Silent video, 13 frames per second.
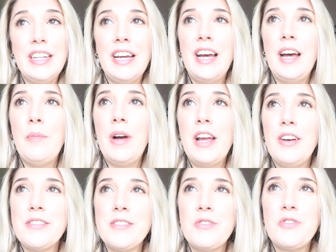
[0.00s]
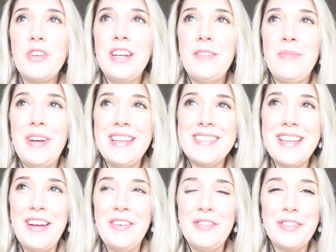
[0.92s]
Um, I also treated
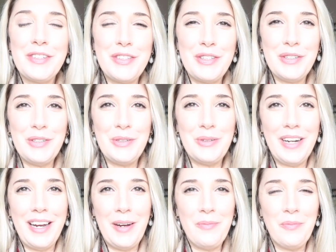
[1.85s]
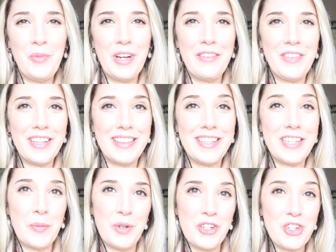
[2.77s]
myself to um, one of like the
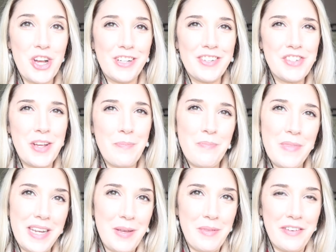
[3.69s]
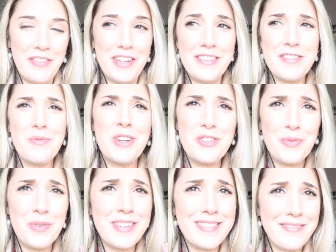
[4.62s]
double chocolate chip mini muffins,
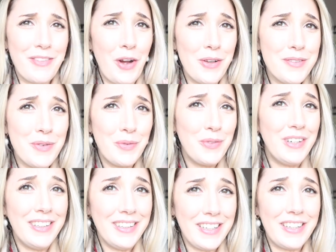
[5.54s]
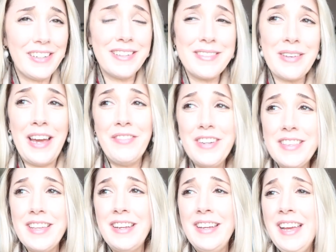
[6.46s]
which was also really good. So
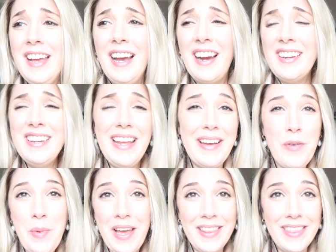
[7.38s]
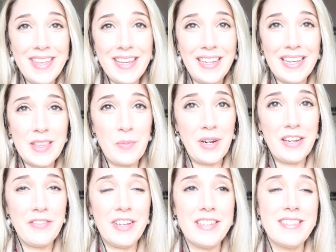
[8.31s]
everything, I didn't have a bad thing at the
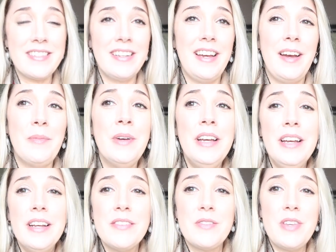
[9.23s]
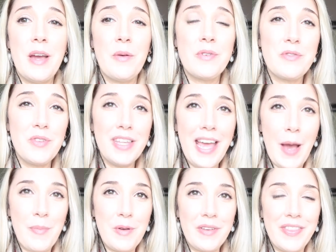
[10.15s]
breakfast. Um, so yeah, was really
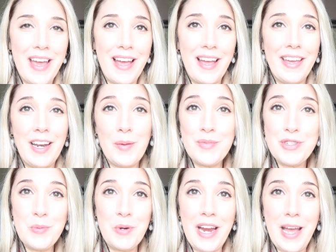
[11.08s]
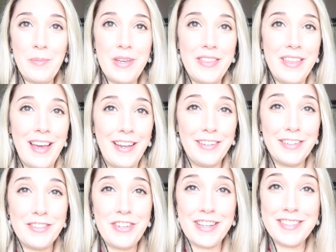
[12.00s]
happy with that. And I'm super happy
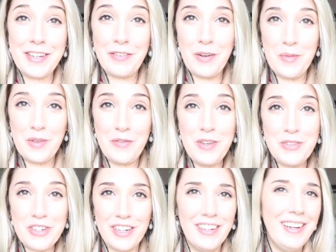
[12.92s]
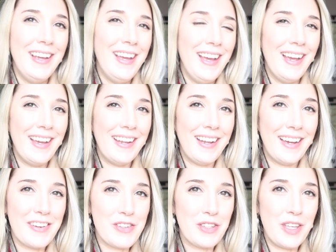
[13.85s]
that Jessica from the future had
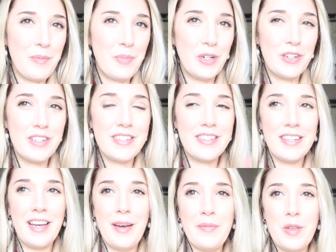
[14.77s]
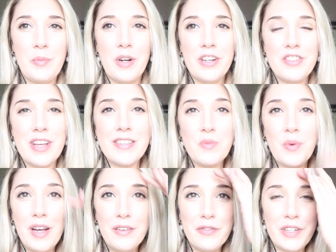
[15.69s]
actually booked um, the brunch as
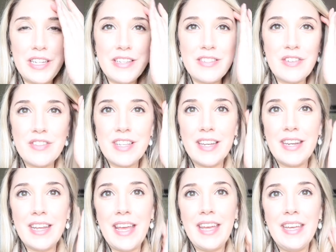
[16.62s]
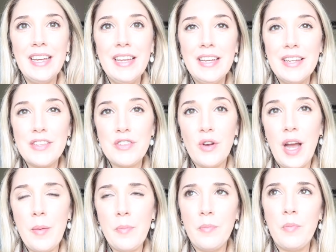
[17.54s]
well for Easter Sunday. So
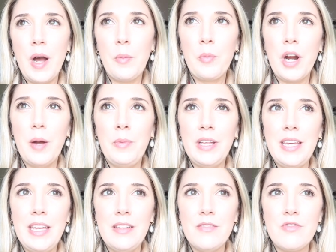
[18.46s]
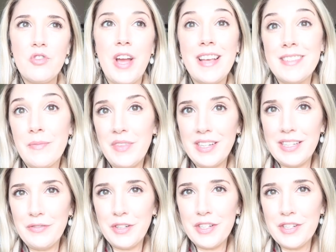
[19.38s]
I'm, I'll probably try something
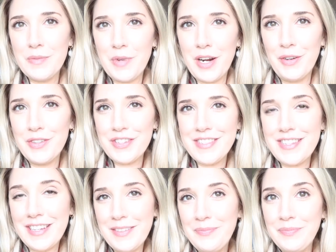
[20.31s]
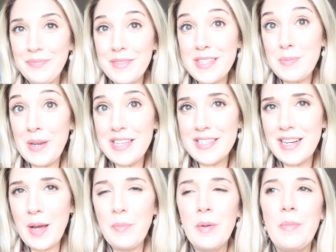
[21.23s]
different tomorrow just to spice
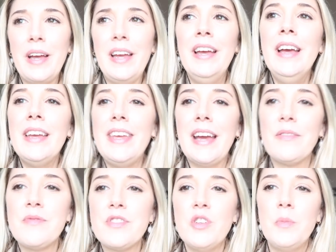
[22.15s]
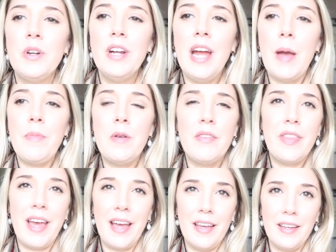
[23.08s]
it up. But yeah, super happy with
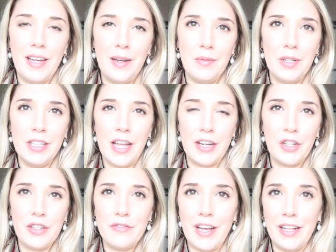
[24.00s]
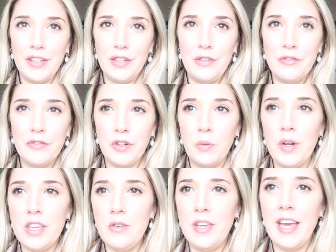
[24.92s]
that. Um, a lot of good value for
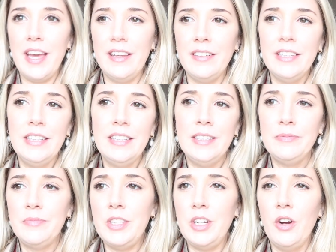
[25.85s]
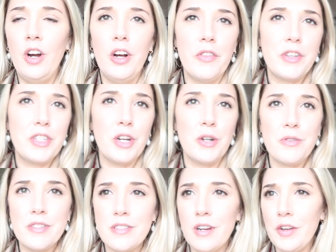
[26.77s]
what you get. You know, all the
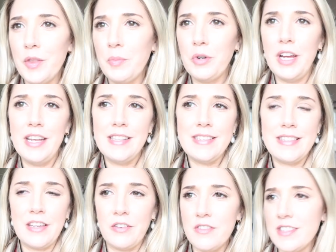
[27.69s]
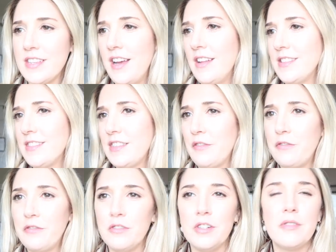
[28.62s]
toasts, all the breads, the croissants, the
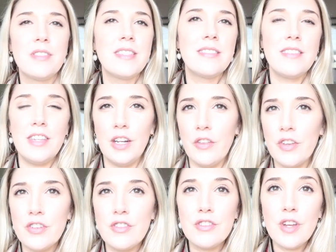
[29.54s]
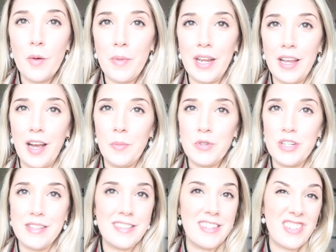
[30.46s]
fruits, you know, there's so many
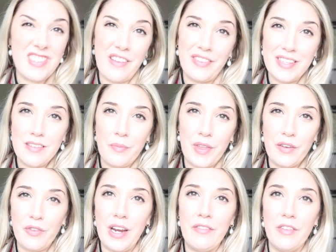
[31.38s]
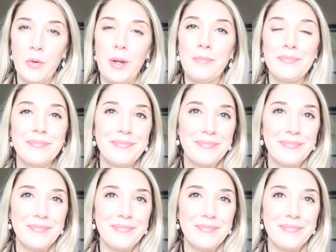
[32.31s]
options. There's definitely something for everyone.